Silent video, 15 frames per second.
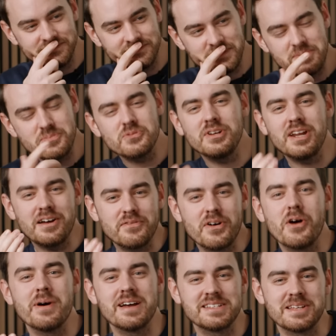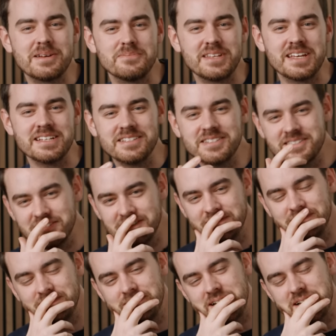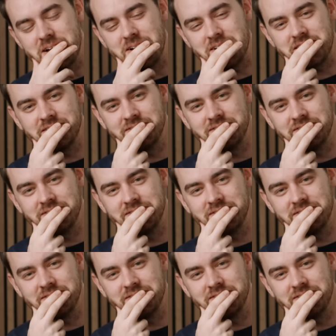People love OS updates. My God.